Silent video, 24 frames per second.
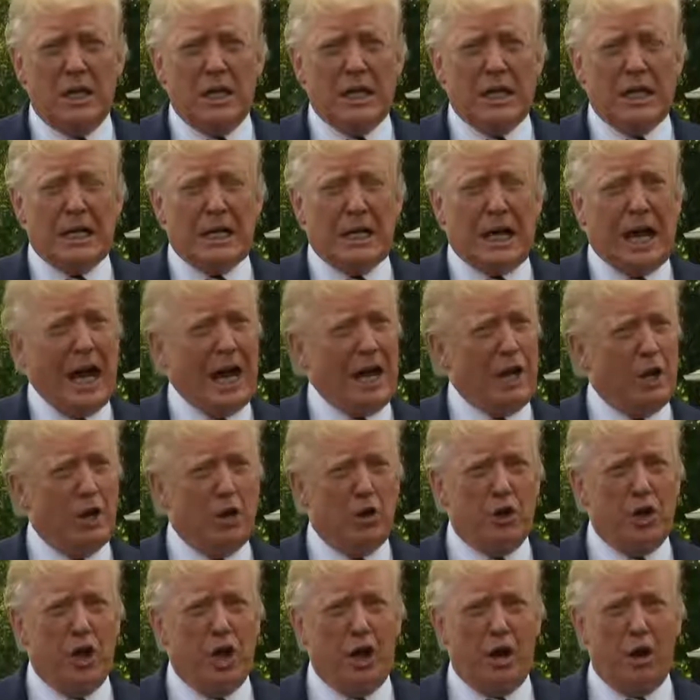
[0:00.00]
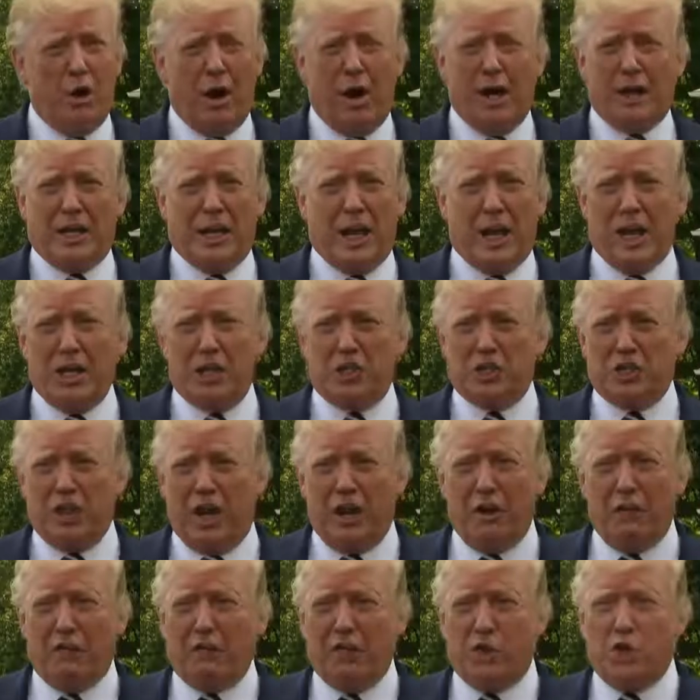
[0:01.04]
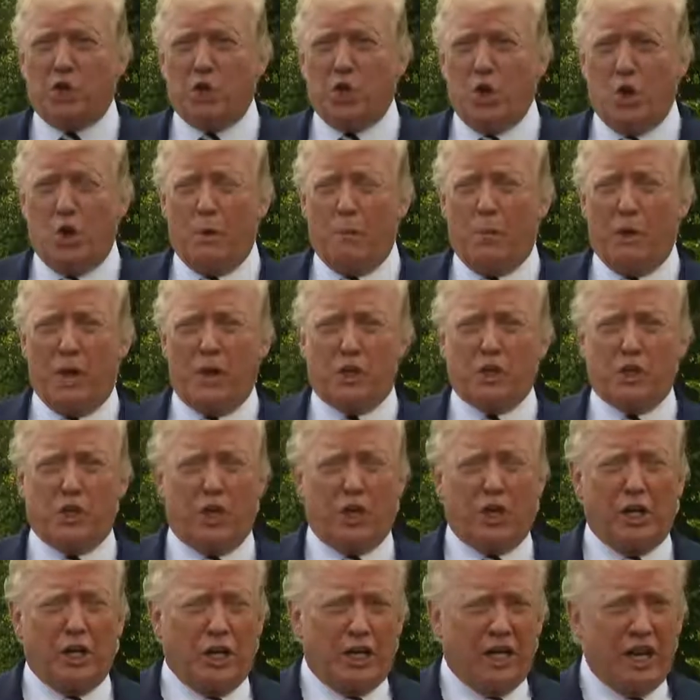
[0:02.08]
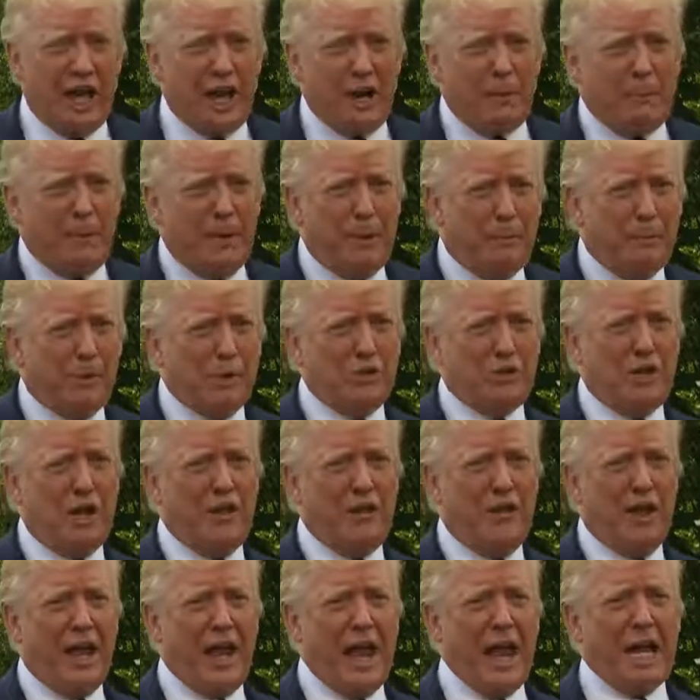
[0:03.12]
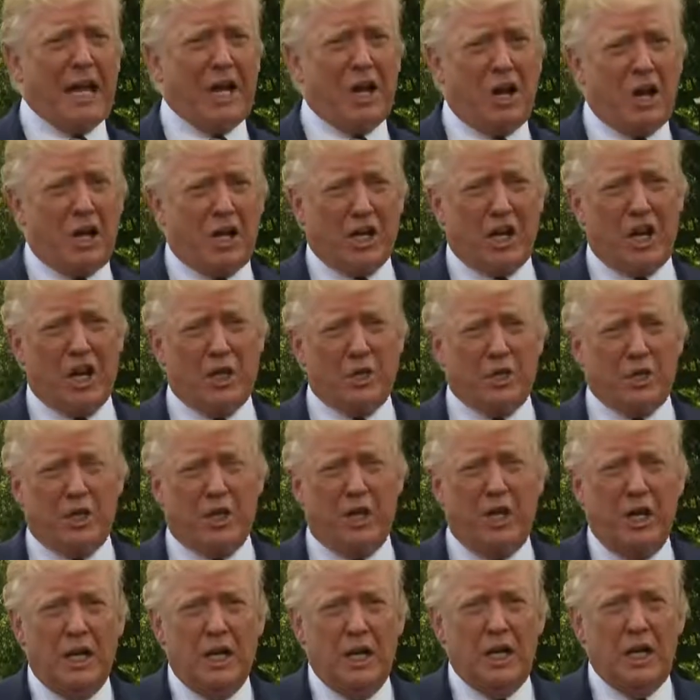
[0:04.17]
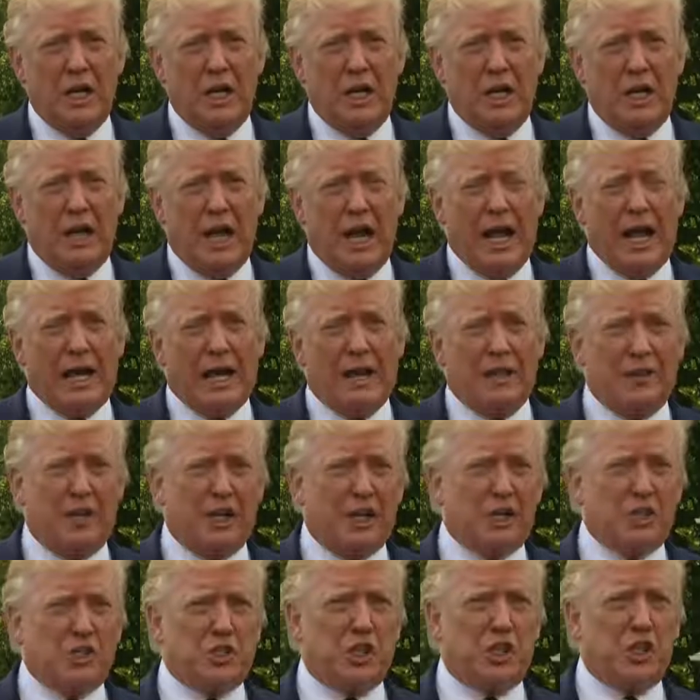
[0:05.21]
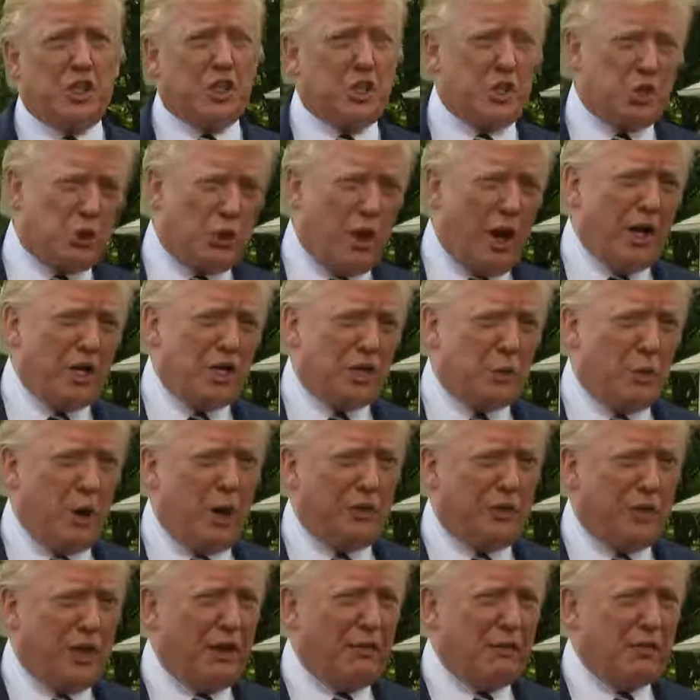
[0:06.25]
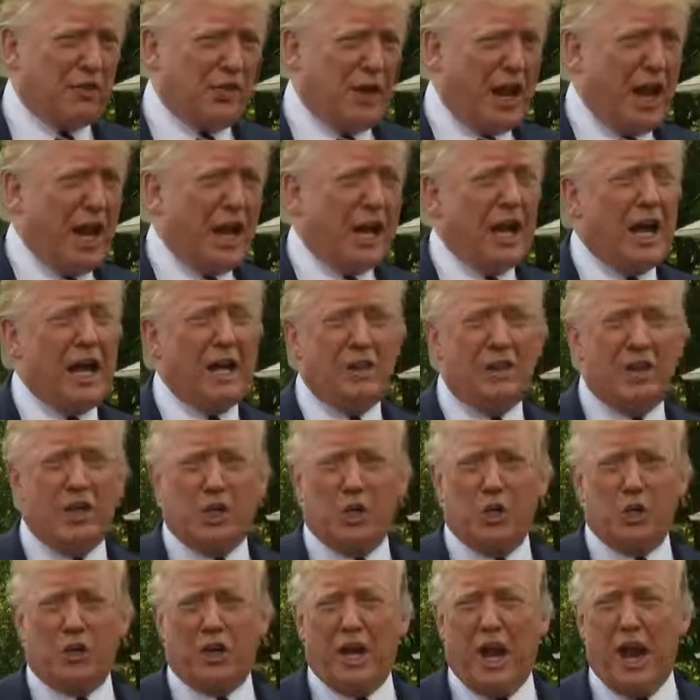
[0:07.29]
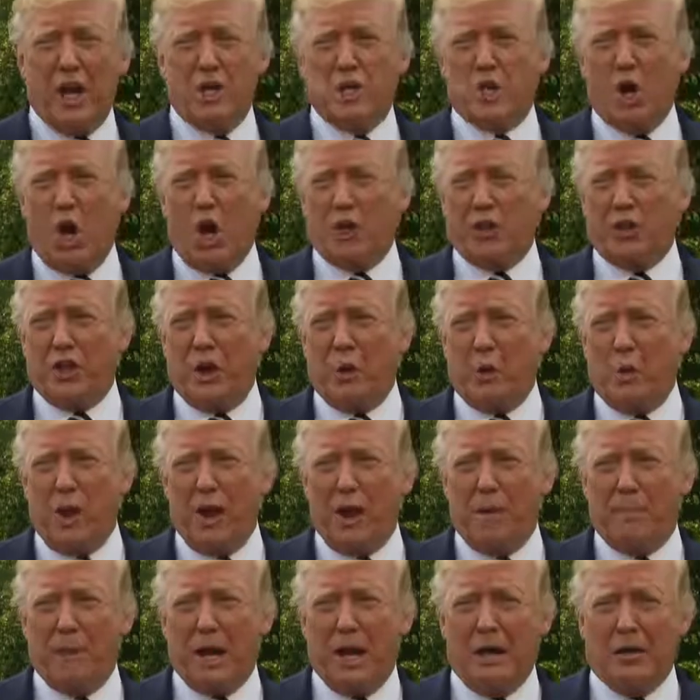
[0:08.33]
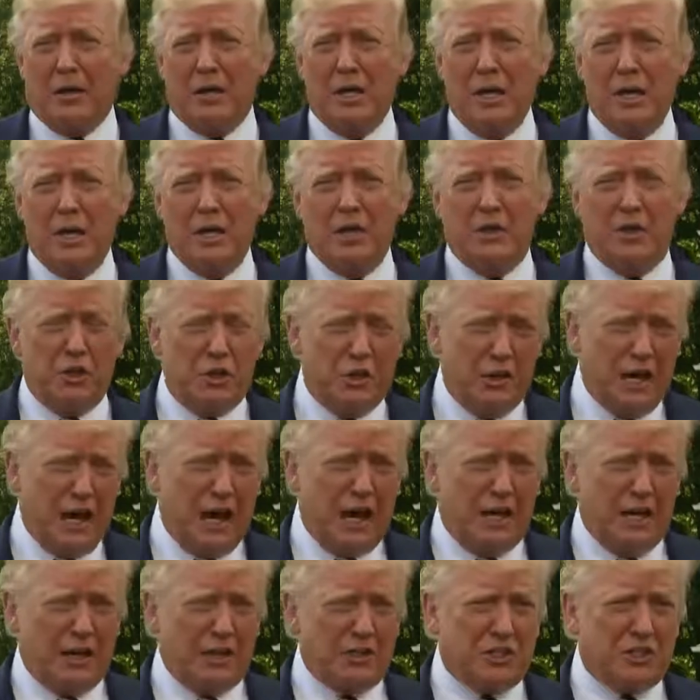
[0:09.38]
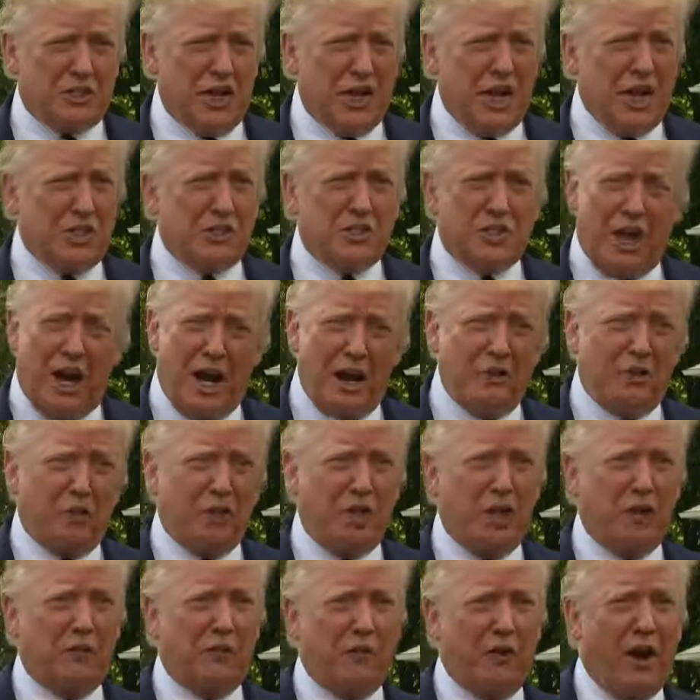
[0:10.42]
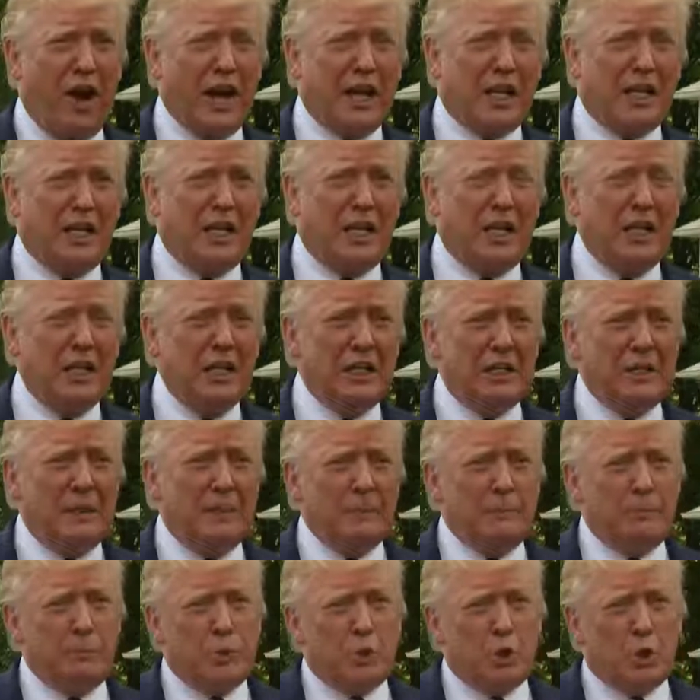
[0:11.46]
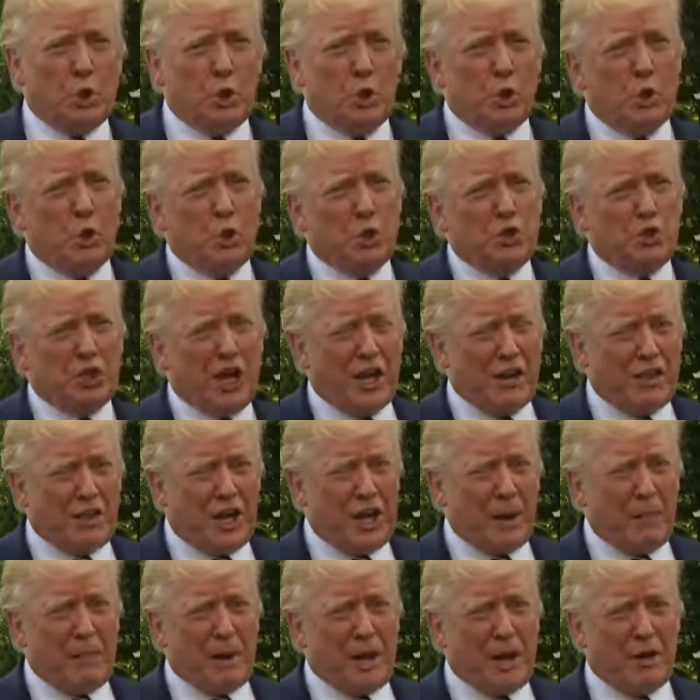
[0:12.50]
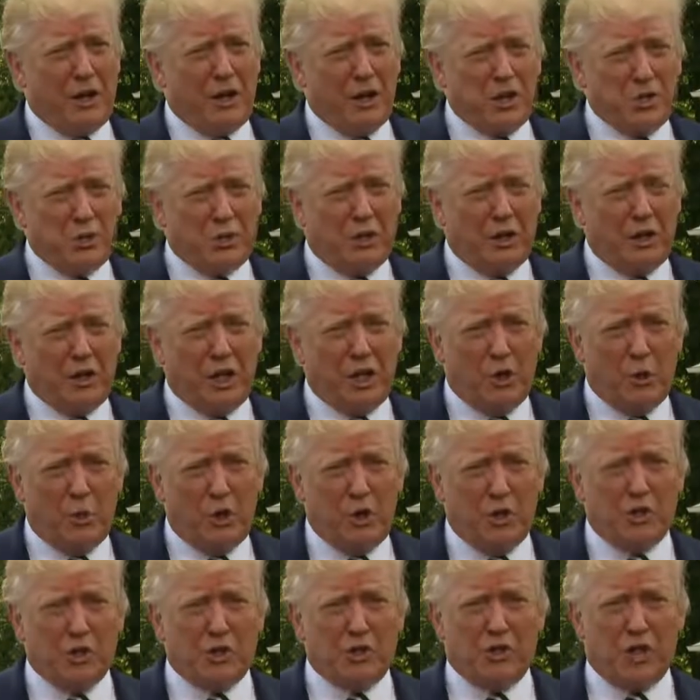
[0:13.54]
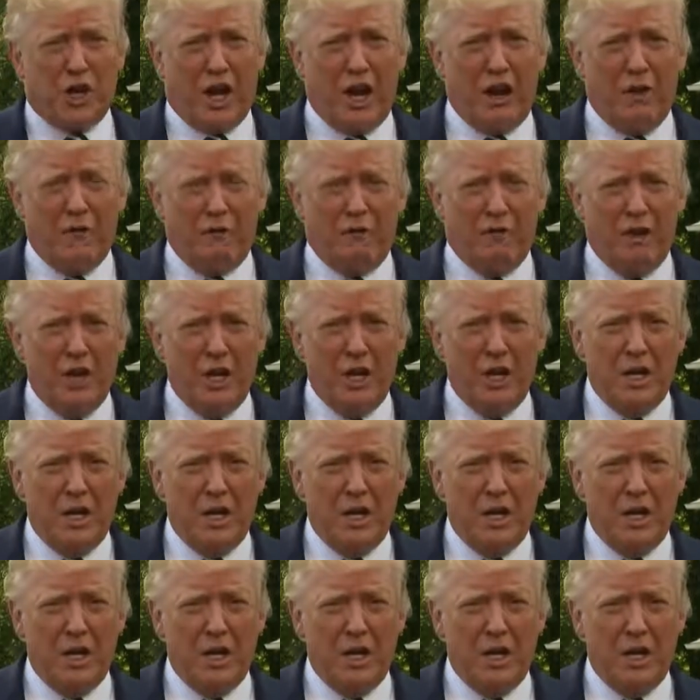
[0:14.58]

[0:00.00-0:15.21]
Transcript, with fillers: Uh, I don't know. I can't say for sure, but certainly a lot of people say they hate our country. And I think it's a disgrace what they've said. I think you can't talk that way about the United States. And I think, frankly, to say that about Israel, you know, we just gave